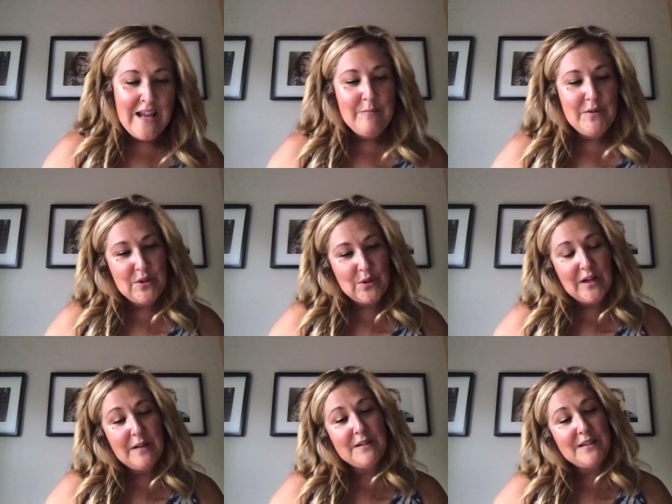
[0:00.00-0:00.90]
Mr.
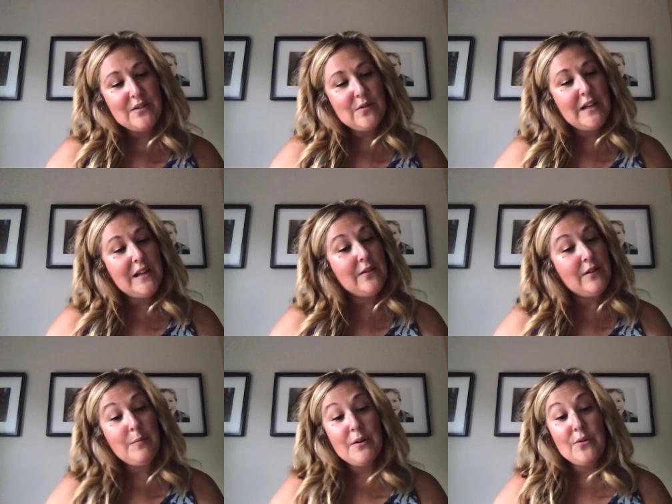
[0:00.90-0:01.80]
Greene and Mrs. Greene and Gooney
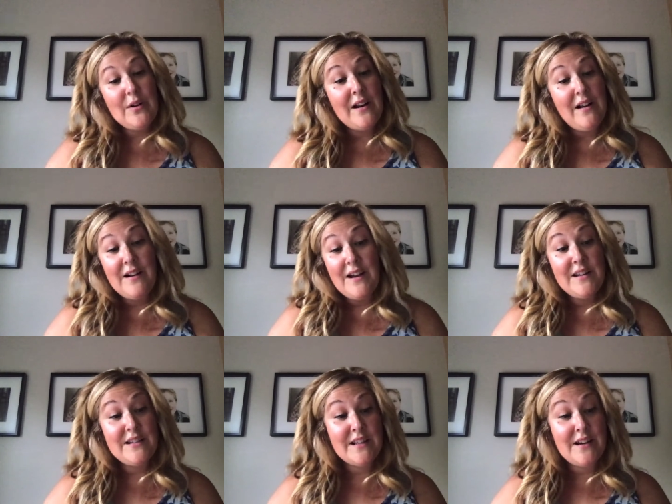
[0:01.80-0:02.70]
Bird Greene all got
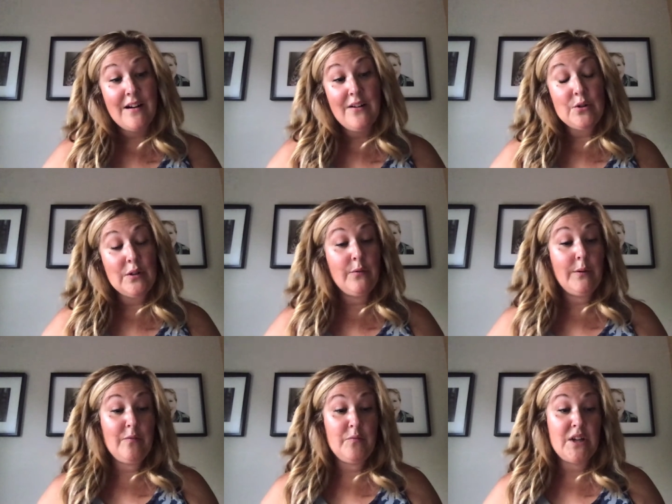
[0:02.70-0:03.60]
into the car and drove away
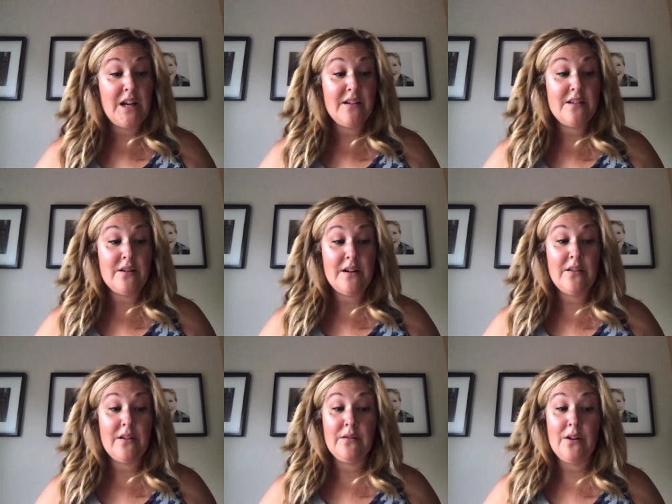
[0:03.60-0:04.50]
from China, starting
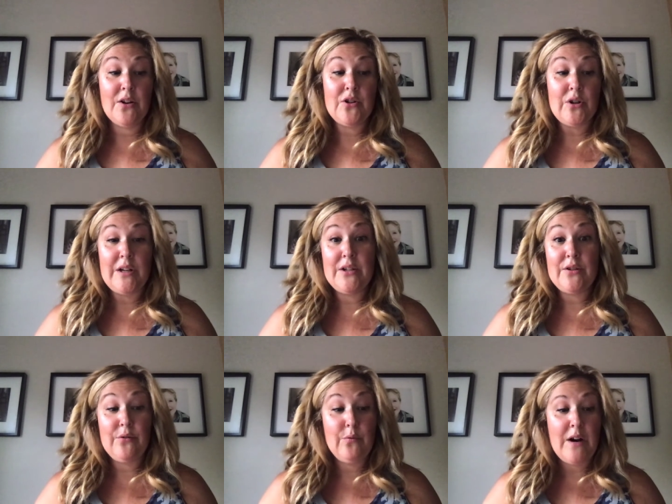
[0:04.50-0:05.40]
their long journey
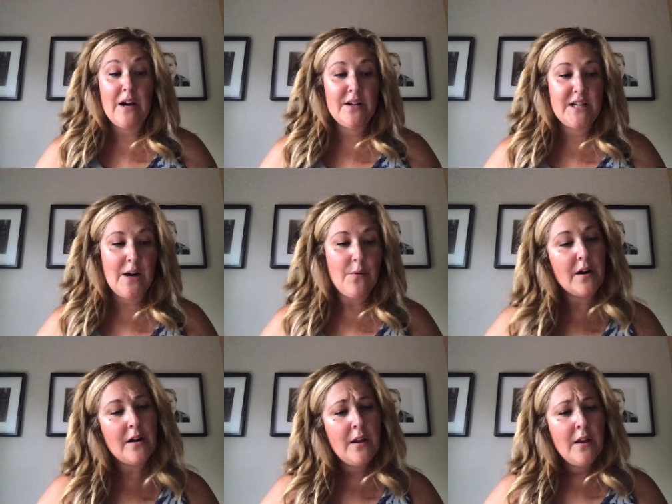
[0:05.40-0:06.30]
to Water Tower.
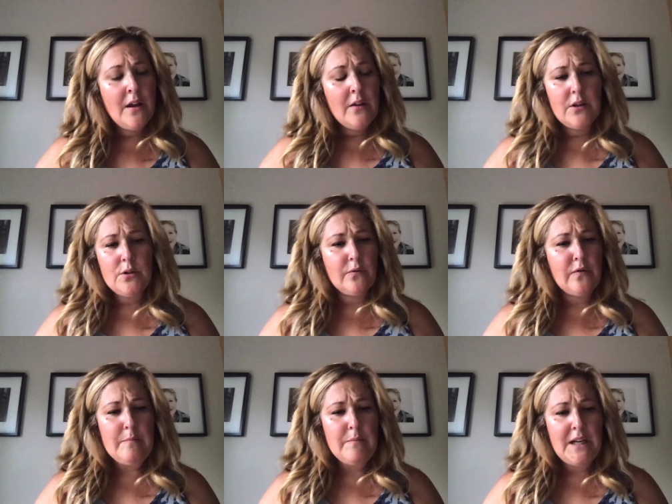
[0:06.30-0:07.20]
They drove for
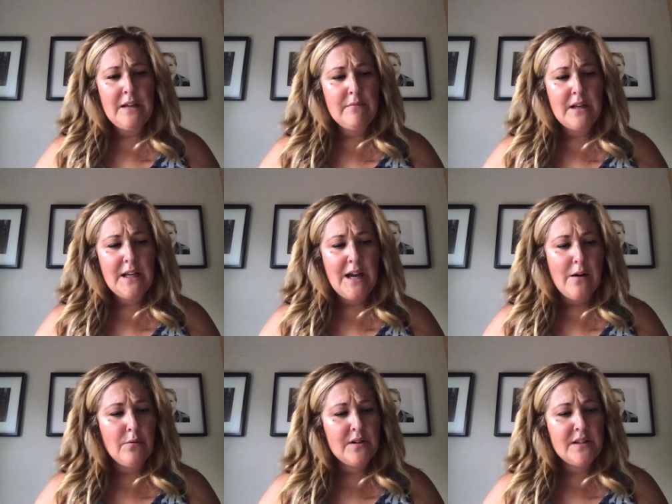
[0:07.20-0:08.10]
many, many
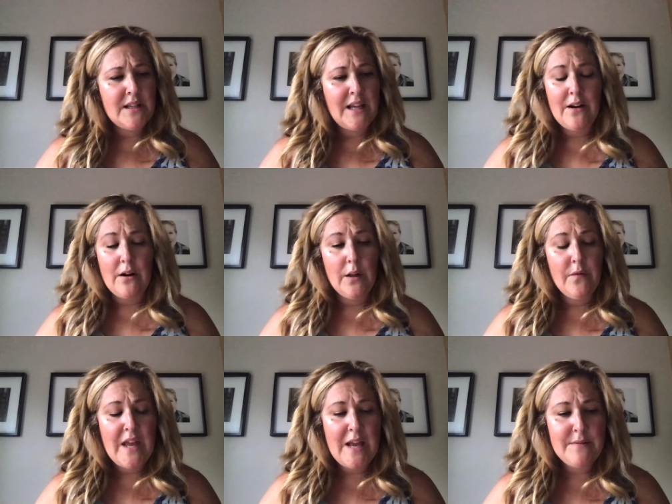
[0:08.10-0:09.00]
hours. They ate all of
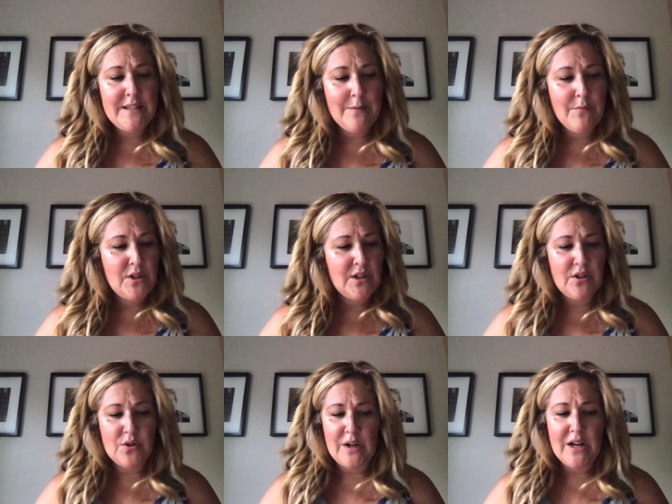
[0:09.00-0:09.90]
the ham sandwiches
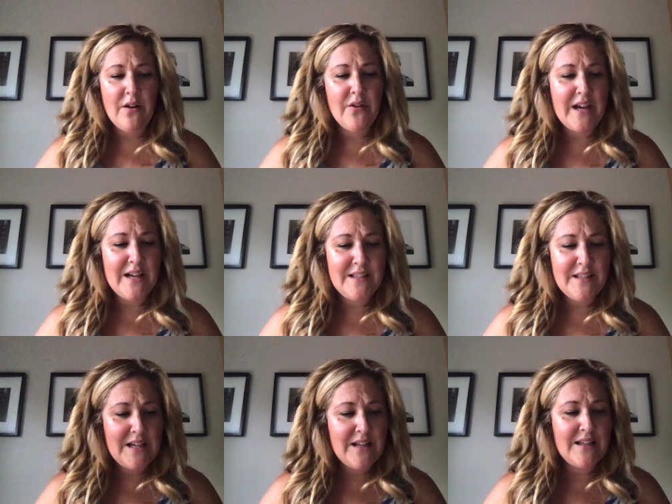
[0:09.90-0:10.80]
and drank all the iced
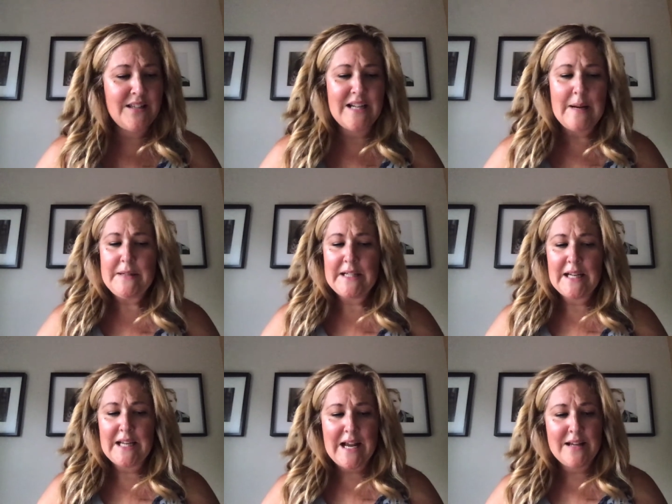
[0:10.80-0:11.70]
tea. They stopped to
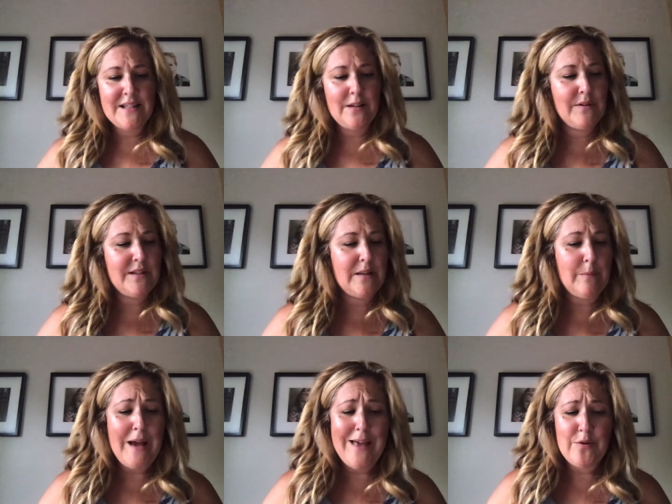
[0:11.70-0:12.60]
get gas. They went to the
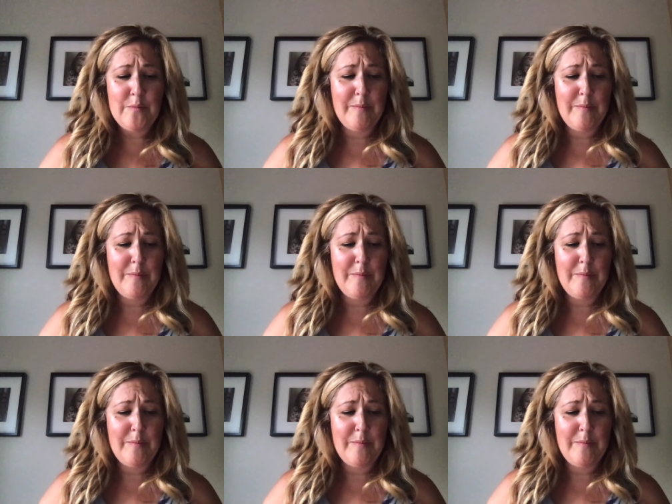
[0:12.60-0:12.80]
bathroom.